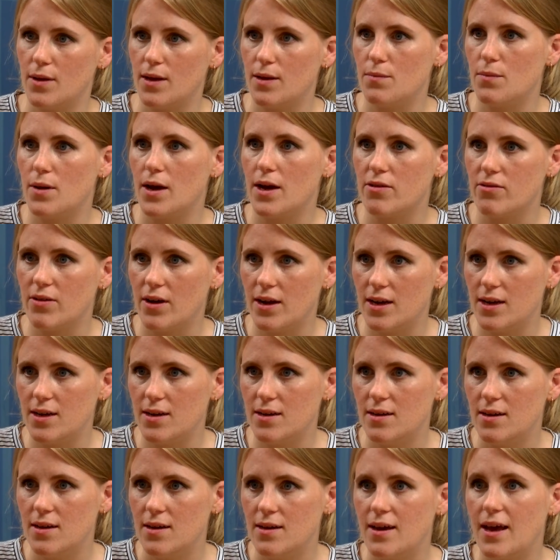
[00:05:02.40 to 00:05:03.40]
and
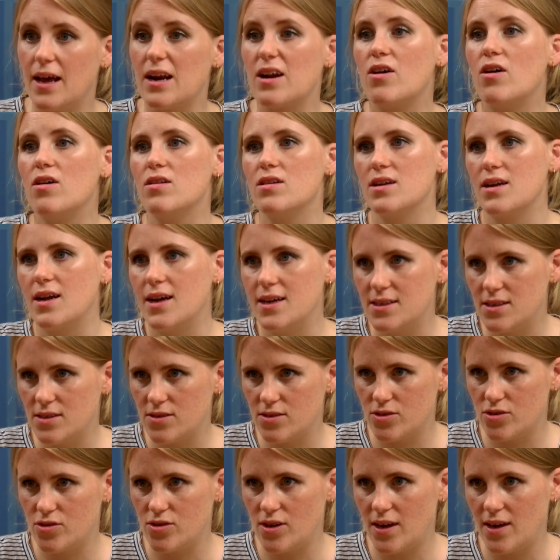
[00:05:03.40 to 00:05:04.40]
migrated and colonised
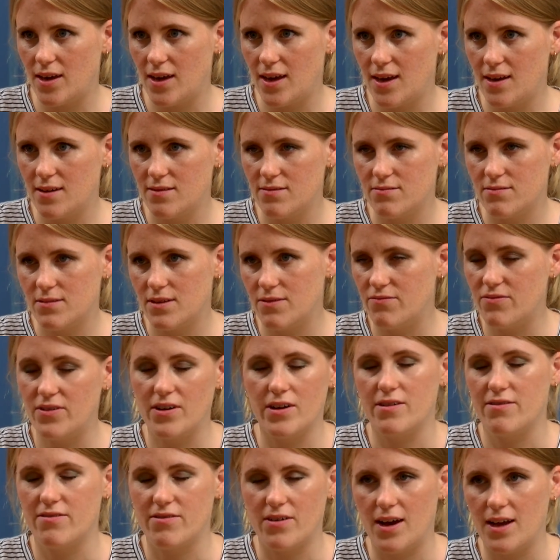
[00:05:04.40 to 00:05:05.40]
Australia
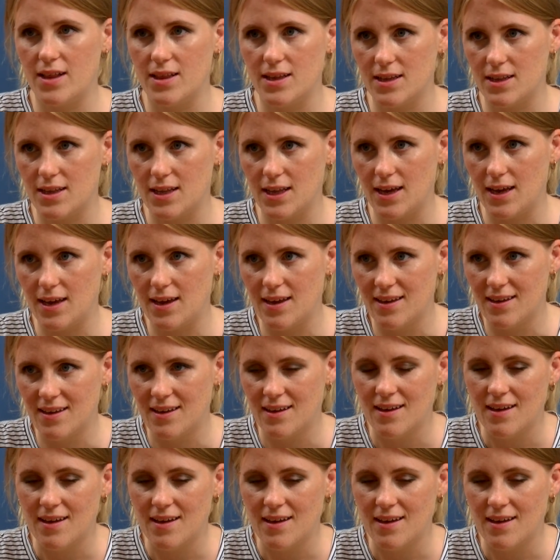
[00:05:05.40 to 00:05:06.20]
very violently.